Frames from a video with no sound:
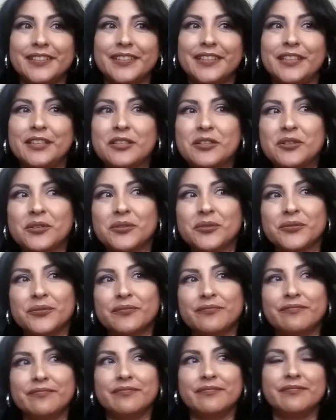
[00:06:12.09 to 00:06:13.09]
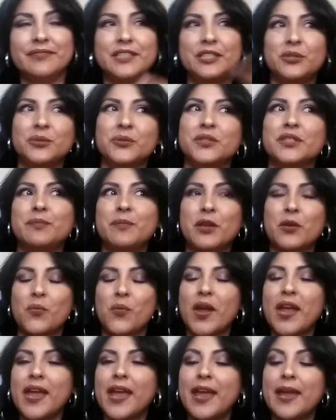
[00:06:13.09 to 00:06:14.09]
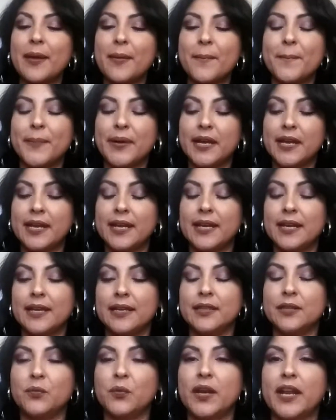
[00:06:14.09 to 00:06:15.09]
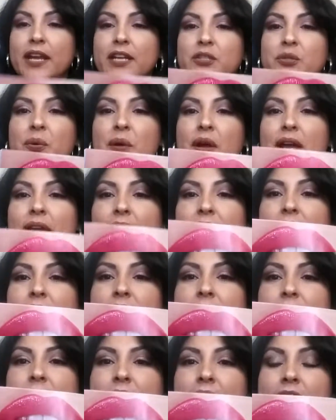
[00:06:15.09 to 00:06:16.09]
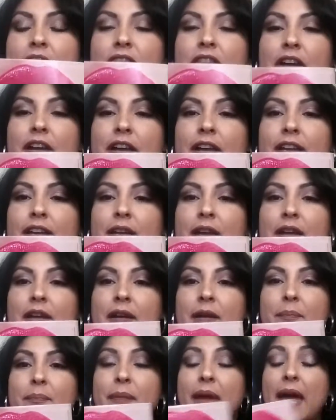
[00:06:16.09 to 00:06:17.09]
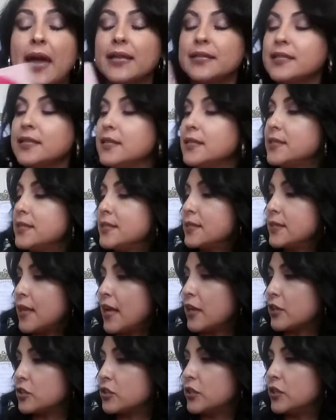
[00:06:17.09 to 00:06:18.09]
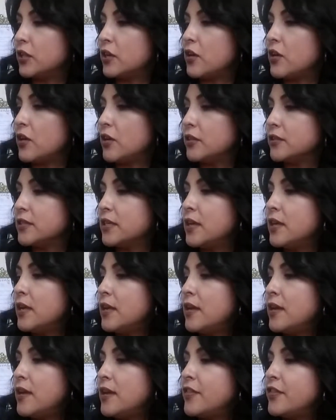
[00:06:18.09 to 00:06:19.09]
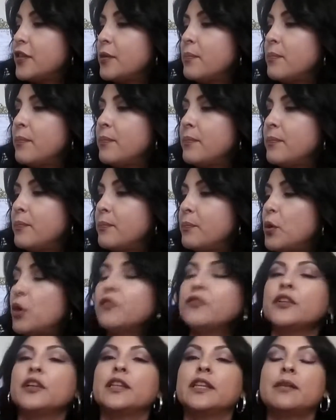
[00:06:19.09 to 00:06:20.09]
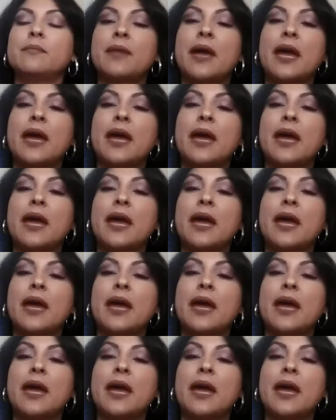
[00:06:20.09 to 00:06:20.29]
you know, detours me away. But when I tried the Avon matte, it's actually called the Perfectly